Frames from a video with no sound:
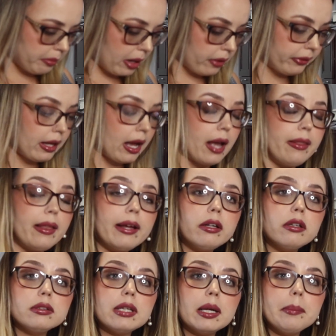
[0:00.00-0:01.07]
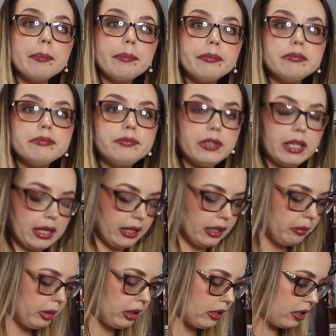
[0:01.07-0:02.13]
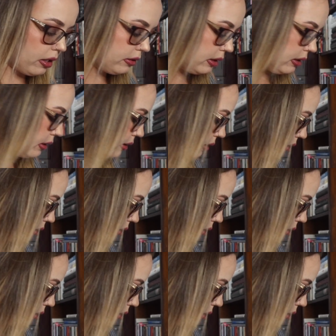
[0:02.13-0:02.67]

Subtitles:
about the highlighters I'm getting, because this is a